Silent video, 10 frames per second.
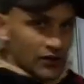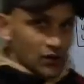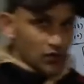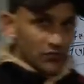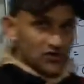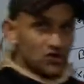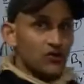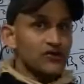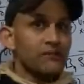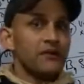You must go
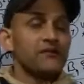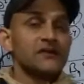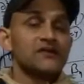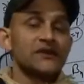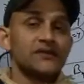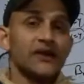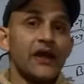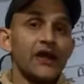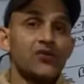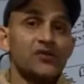in the previous lecture,
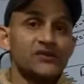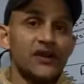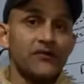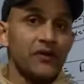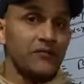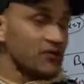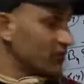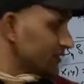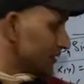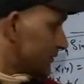heat equation and wave
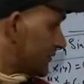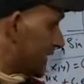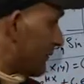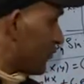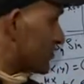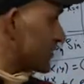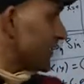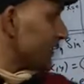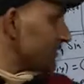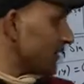equation. Same question
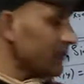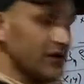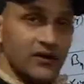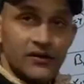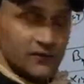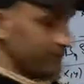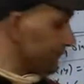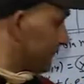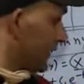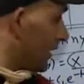it is coming here.
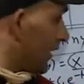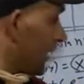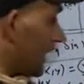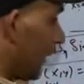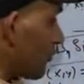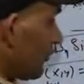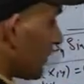Now you will